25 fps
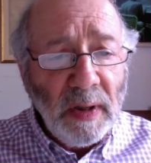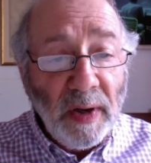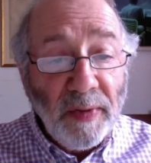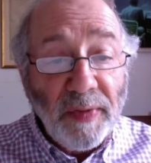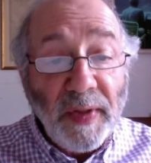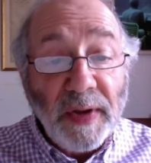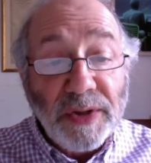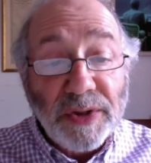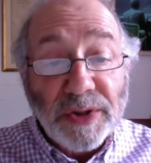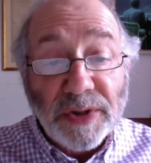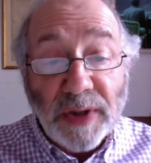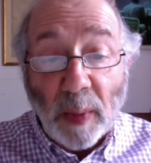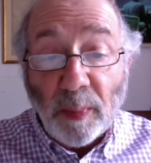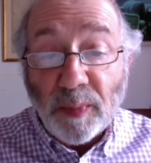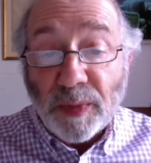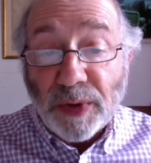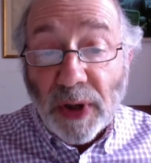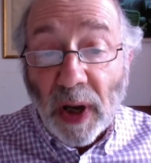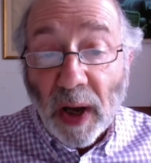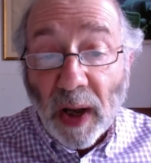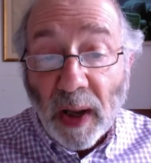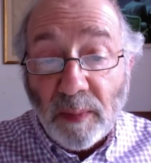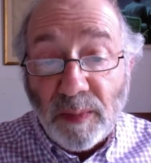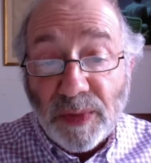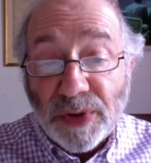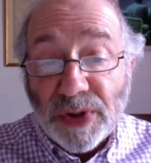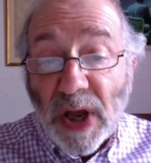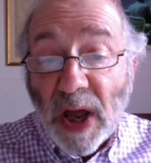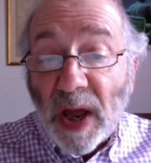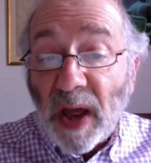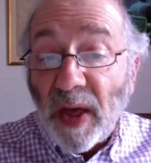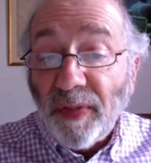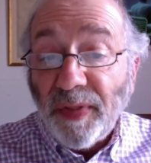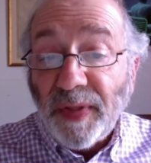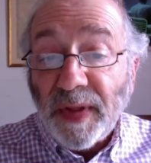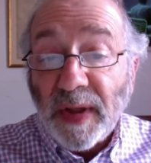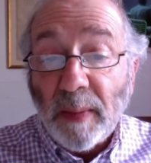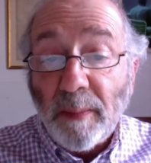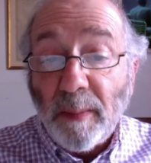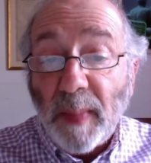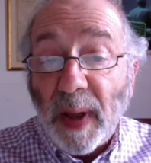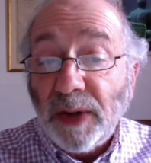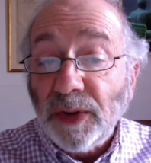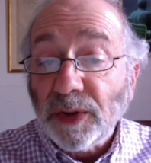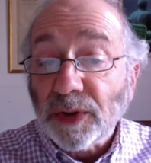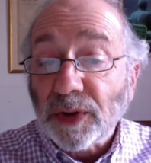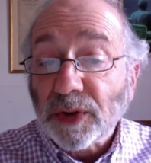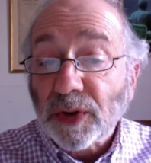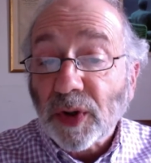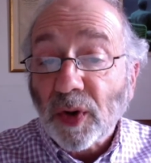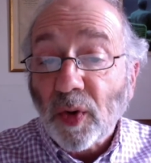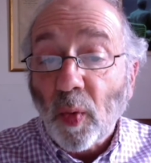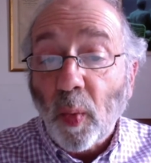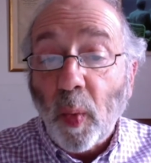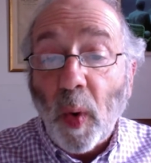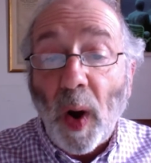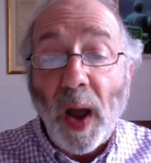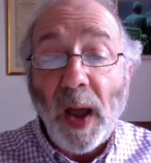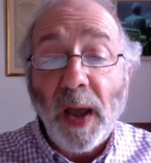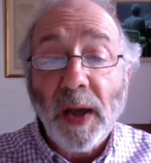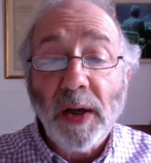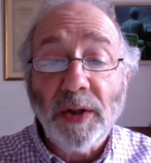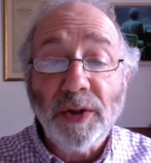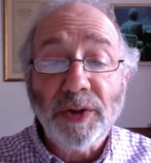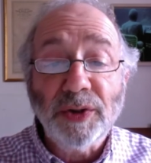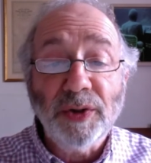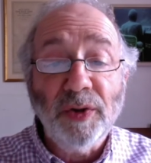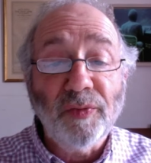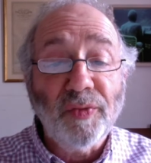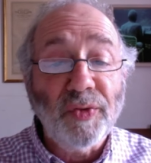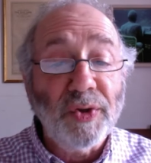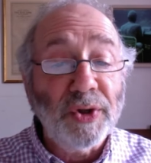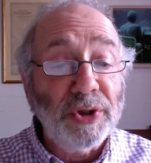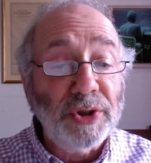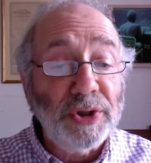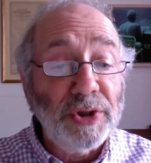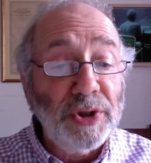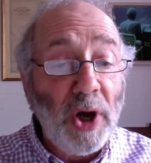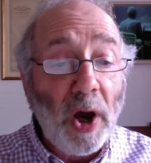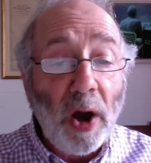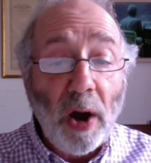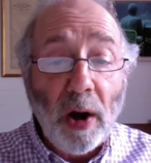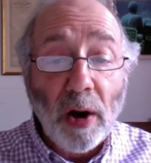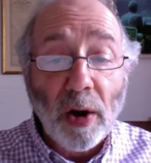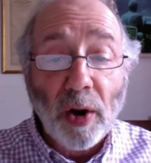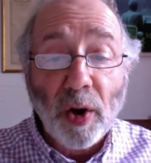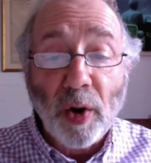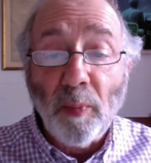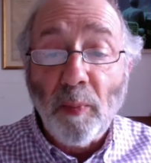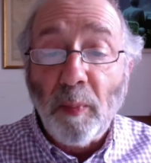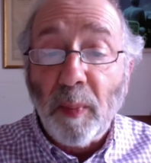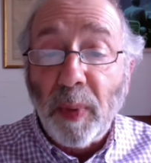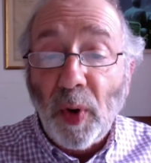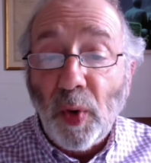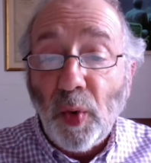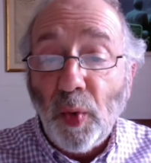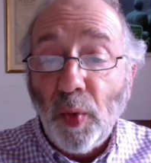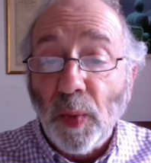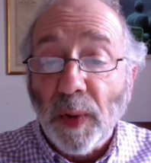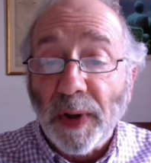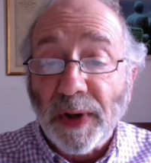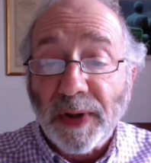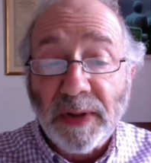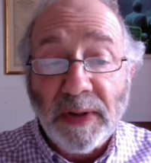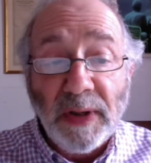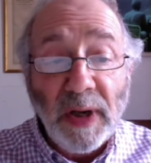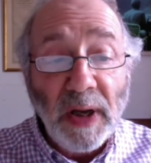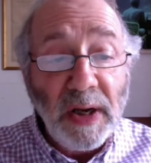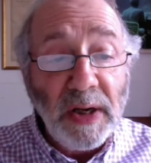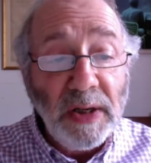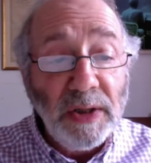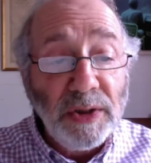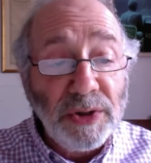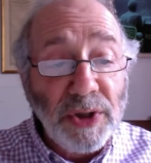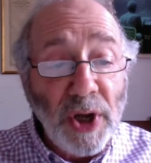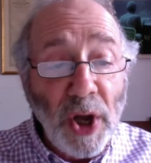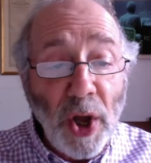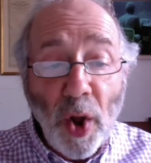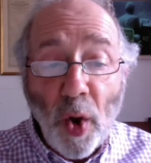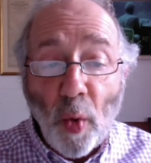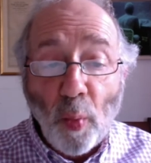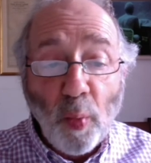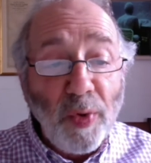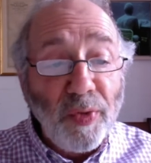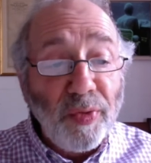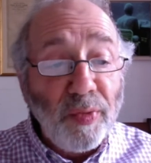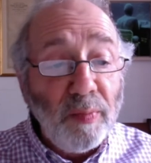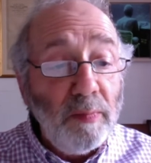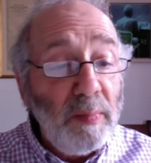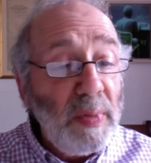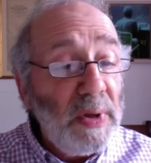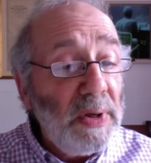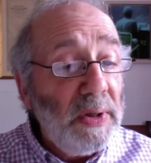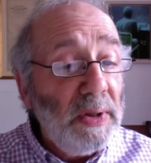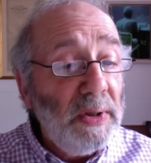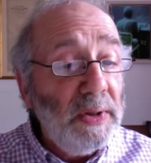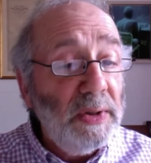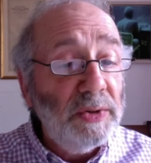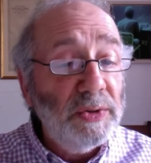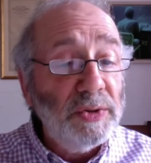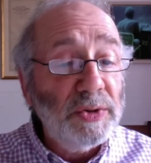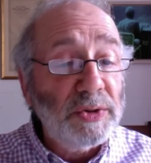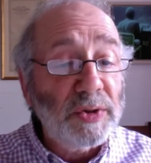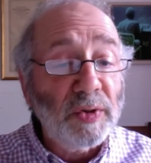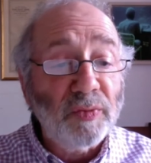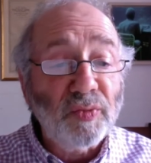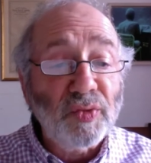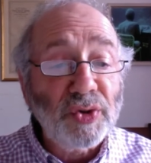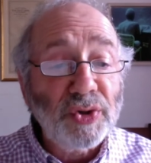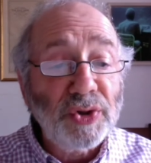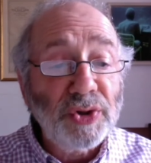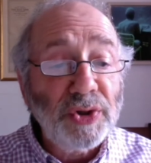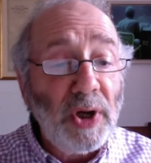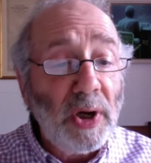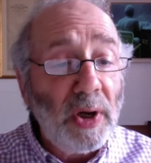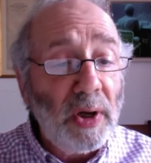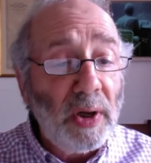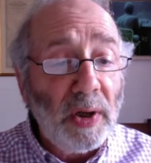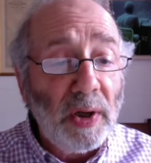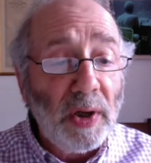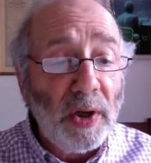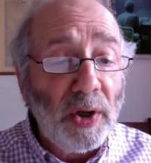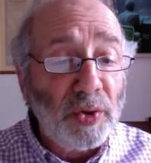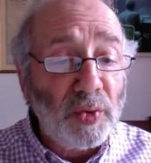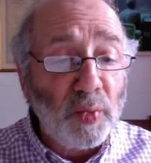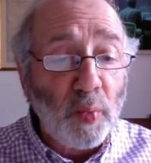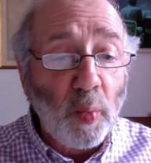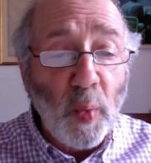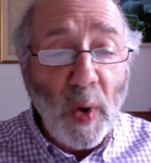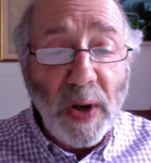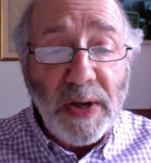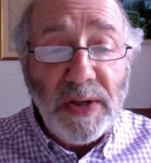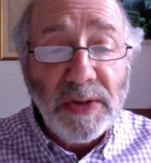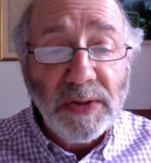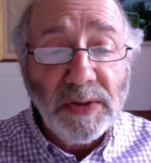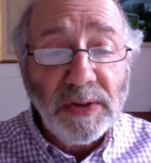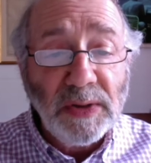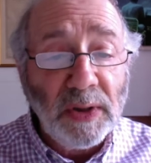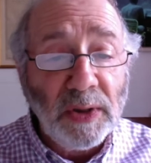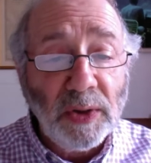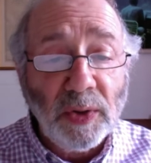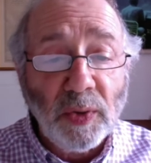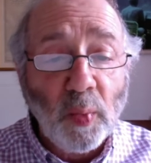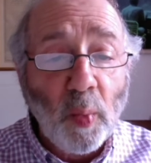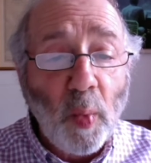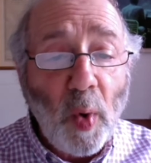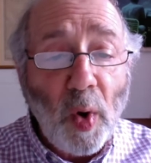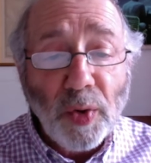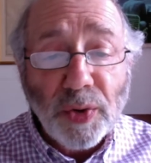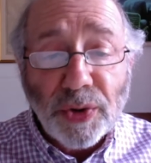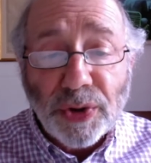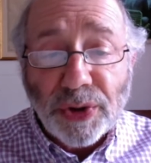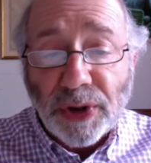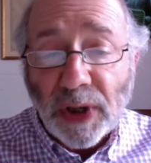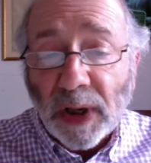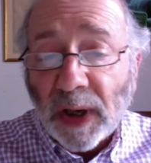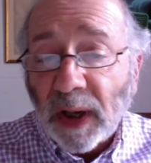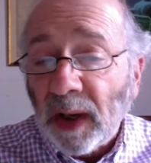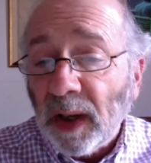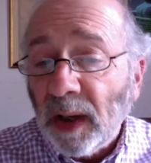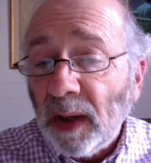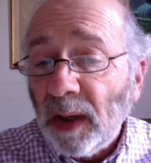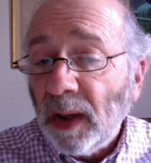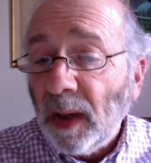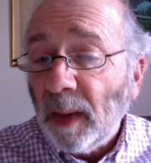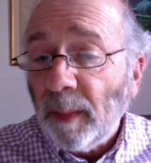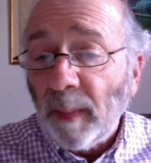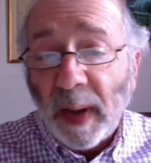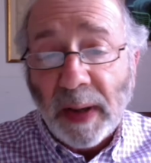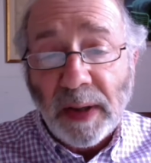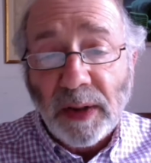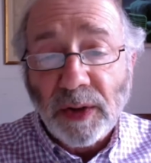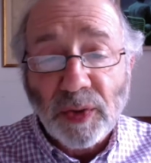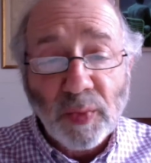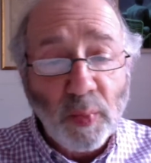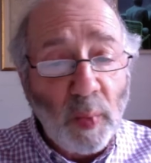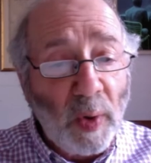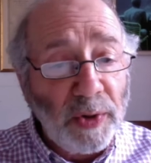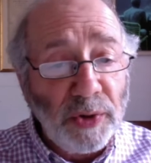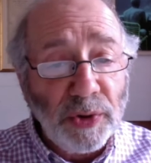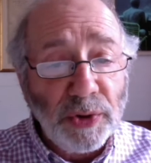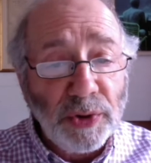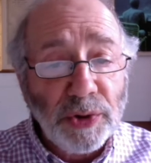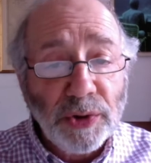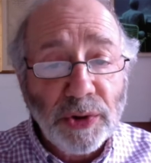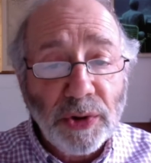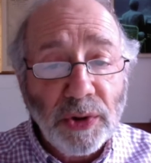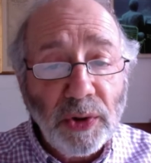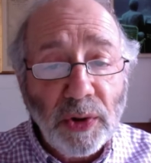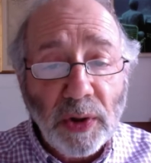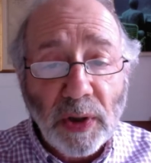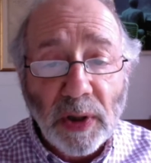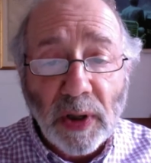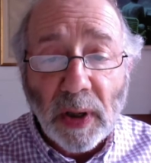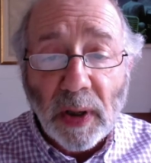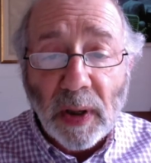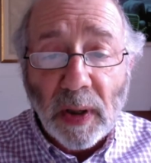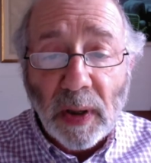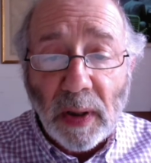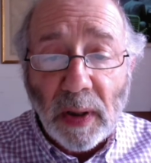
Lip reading: Then sometimes the immense quiet of the dark blue at night, with millions of stars waiting and watching, makes one sure.